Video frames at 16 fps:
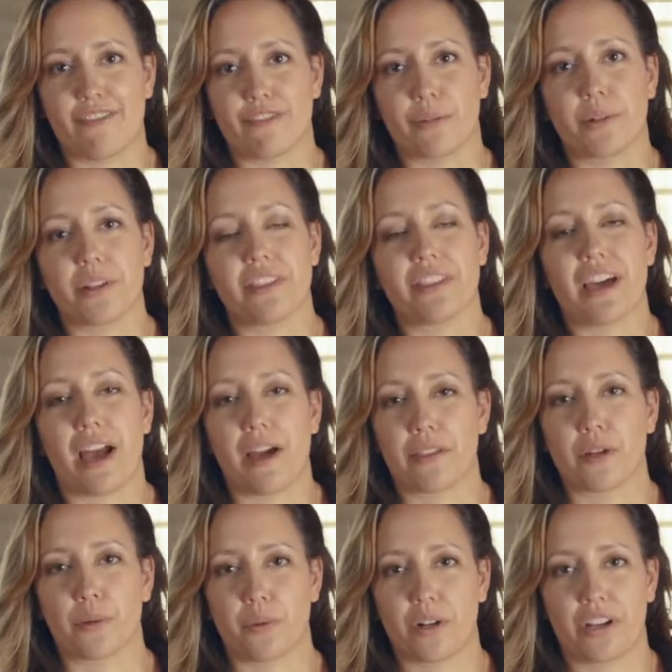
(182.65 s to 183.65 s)
everyone that
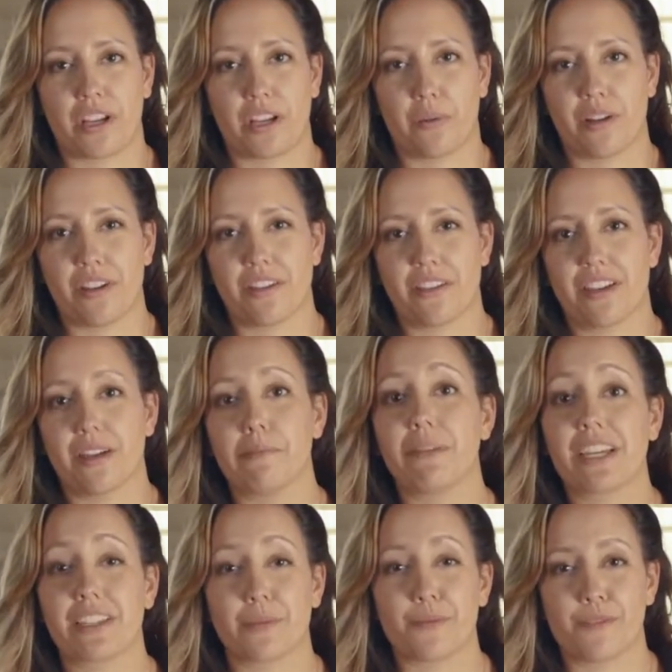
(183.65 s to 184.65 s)
they're working with and
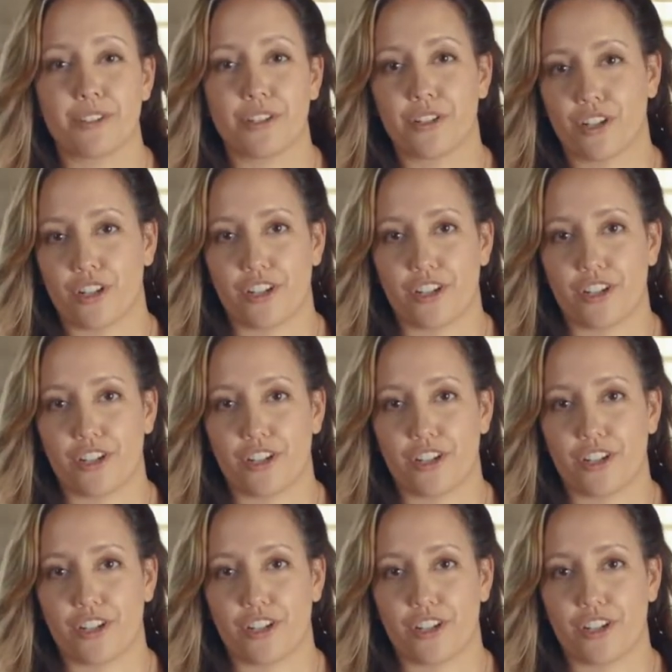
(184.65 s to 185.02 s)
make them feel